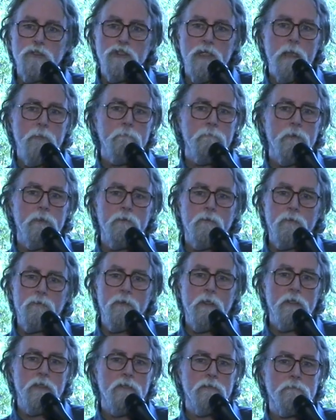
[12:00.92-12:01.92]
shape
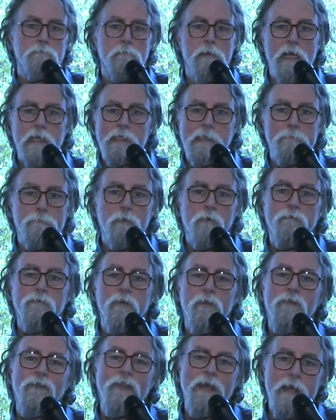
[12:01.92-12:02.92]
that is malleable
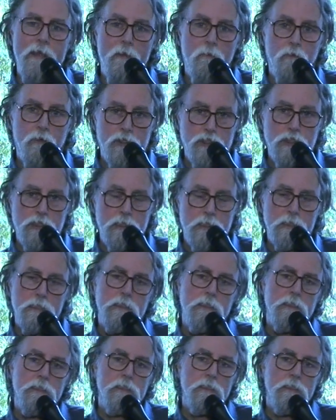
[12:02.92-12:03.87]
for their wishes?